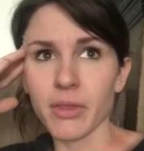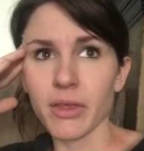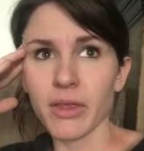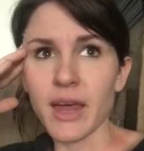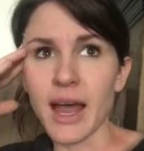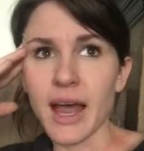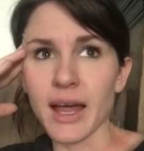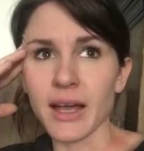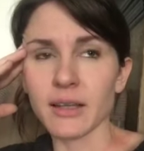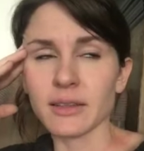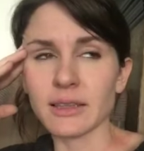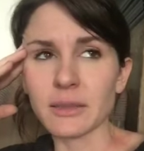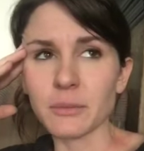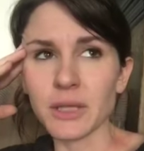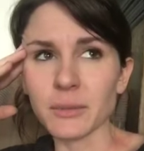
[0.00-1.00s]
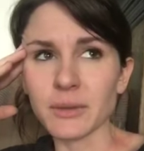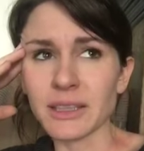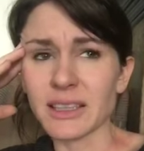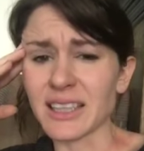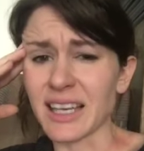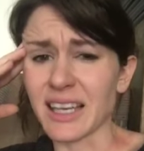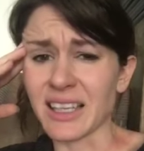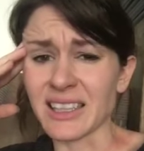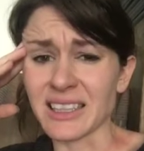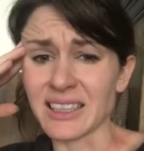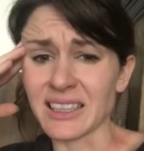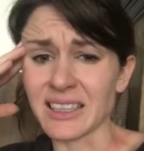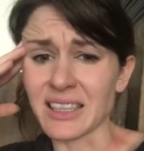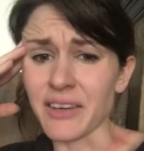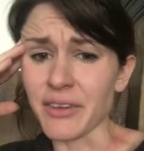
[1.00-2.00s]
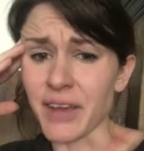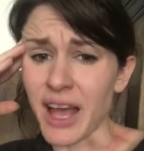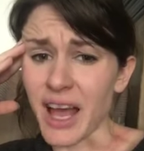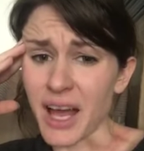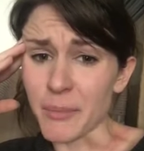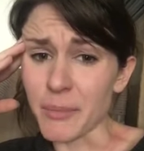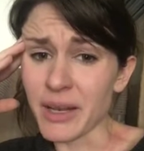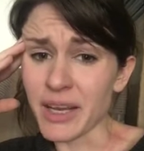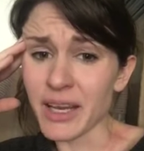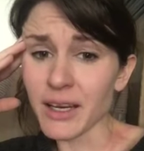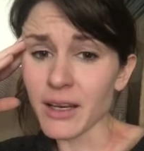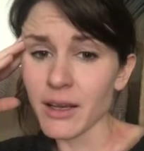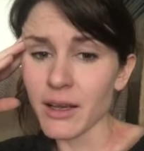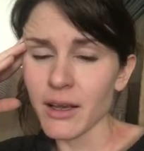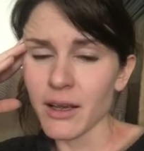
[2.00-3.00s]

that sometimes it's like, is stuff happening?